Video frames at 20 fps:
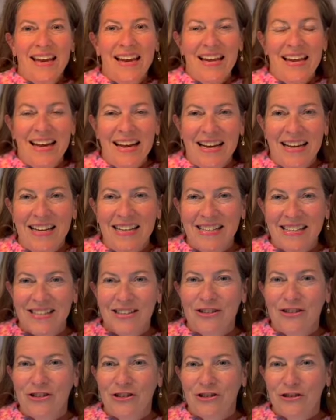is
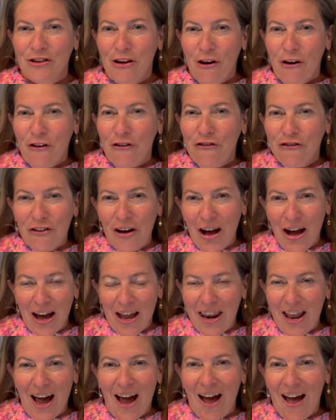so
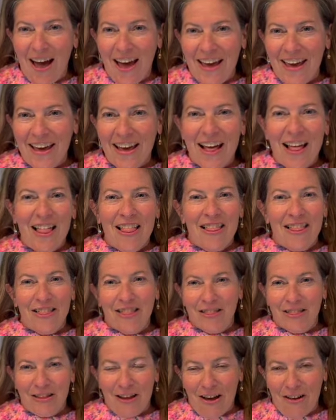fun. I
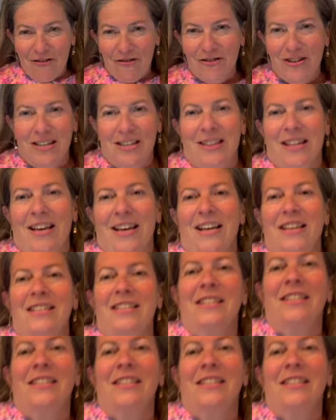loved this.